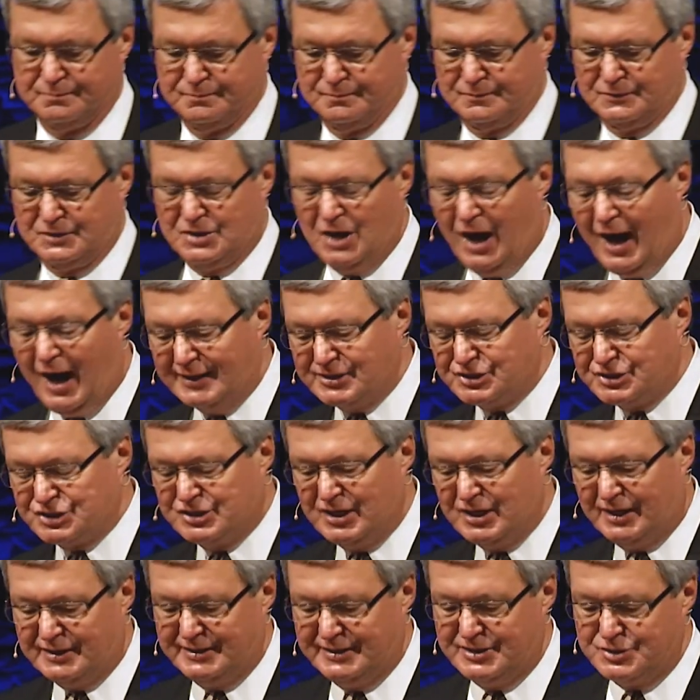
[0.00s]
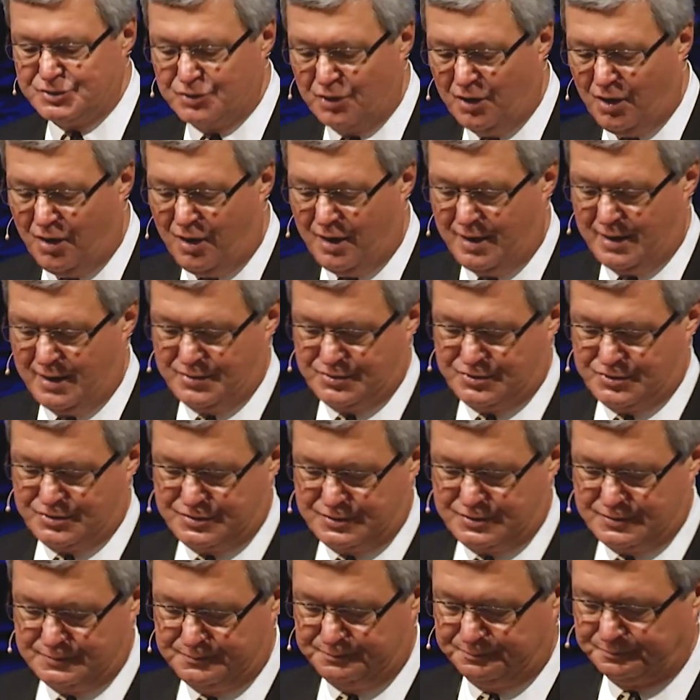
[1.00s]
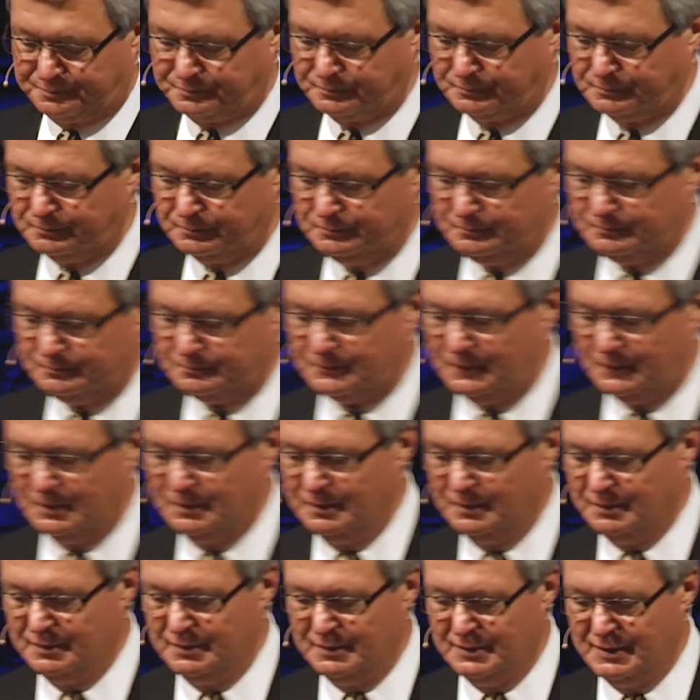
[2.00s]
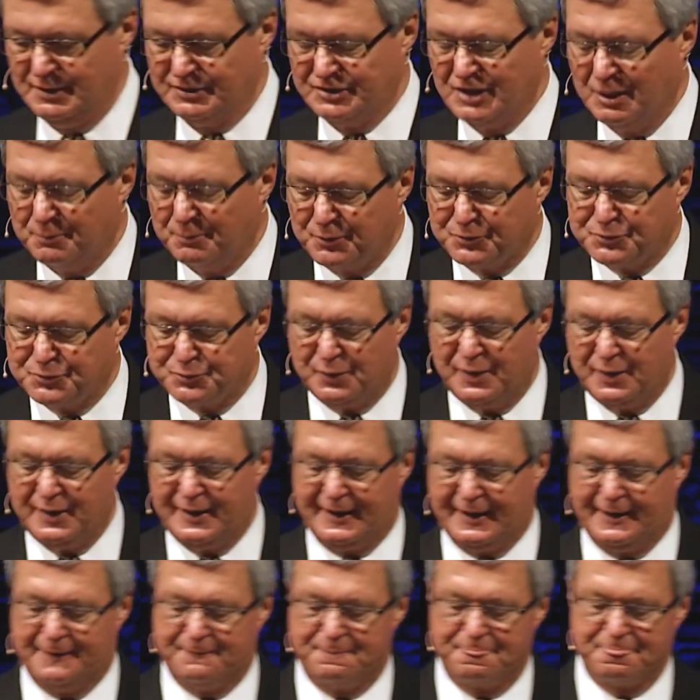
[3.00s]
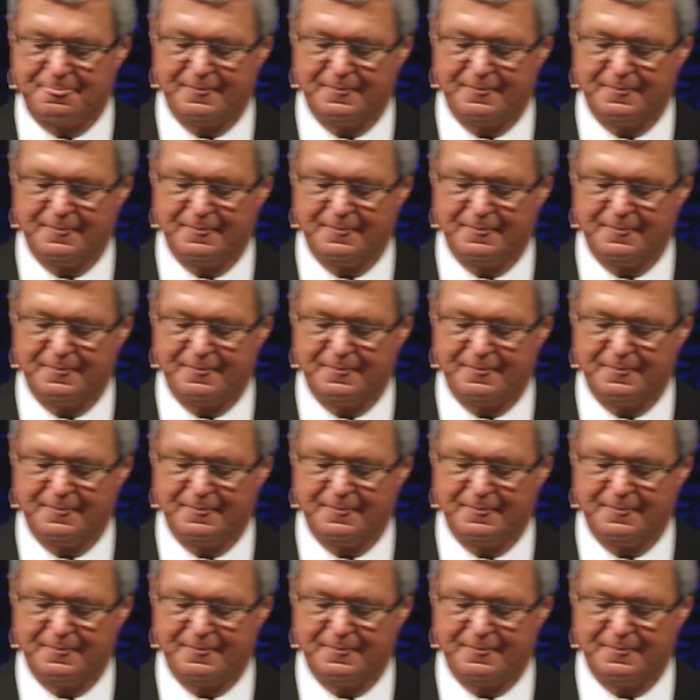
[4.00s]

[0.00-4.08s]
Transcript: God has done it in your hearts. Number three,